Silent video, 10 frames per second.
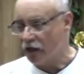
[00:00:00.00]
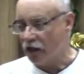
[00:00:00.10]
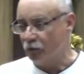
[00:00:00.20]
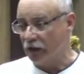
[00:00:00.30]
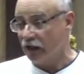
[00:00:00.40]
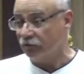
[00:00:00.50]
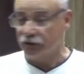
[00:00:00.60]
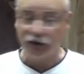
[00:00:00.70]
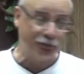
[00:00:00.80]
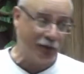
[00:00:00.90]
and we love
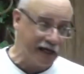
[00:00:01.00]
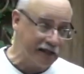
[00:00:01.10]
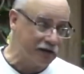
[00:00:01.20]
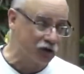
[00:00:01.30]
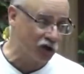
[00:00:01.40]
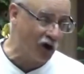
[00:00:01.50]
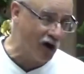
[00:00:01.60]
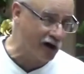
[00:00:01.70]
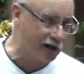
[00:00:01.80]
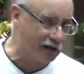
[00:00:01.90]
to debate and
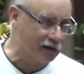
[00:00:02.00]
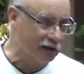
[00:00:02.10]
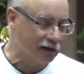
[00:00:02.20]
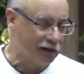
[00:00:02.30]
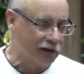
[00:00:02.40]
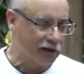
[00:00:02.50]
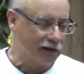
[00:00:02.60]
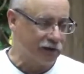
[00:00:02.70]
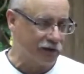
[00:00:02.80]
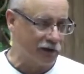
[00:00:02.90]
talk and
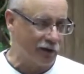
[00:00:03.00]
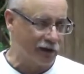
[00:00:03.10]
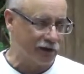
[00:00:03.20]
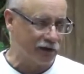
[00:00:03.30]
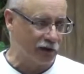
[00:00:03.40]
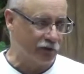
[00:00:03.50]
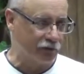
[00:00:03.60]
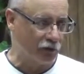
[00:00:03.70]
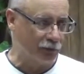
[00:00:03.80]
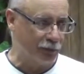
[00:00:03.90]
so on and so
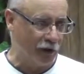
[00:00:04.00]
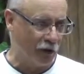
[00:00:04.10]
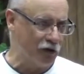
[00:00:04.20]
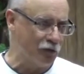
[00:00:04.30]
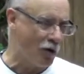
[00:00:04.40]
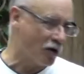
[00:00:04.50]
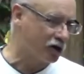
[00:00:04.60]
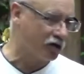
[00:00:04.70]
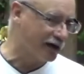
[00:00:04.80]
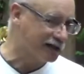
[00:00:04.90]
forth. But are you more
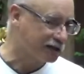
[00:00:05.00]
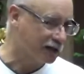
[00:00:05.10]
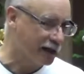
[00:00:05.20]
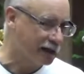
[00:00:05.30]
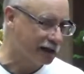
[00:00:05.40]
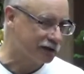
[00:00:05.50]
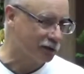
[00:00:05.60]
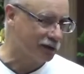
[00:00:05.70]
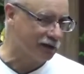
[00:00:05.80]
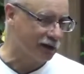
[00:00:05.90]
Christ-like as a
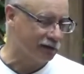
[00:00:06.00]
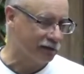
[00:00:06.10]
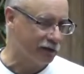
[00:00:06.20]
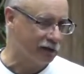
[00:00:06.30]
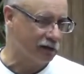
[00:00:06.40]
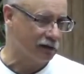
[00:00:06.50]
result of it?